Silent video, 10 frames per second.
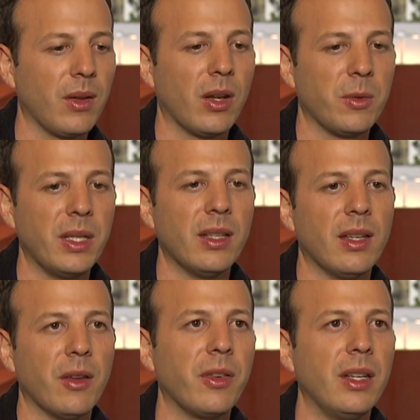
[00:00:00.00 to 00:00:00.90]
There has been
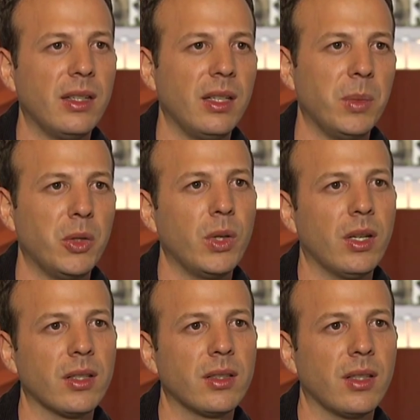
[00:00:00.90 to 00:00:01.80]
an affinity
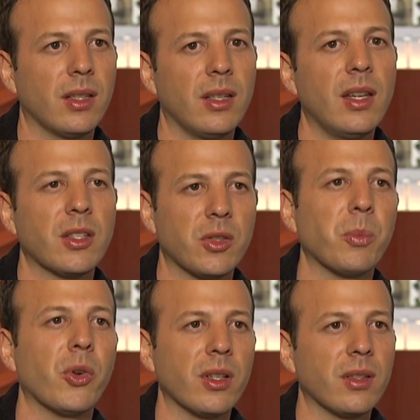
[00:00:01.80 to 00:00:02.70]
between us, and he has
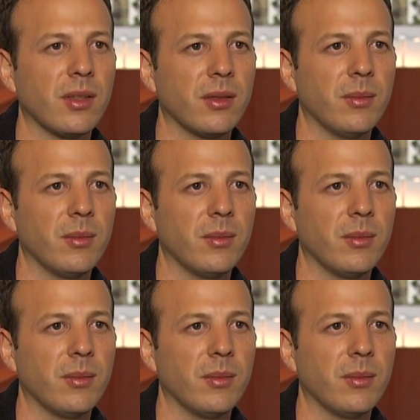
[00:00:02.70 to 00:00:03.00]
supported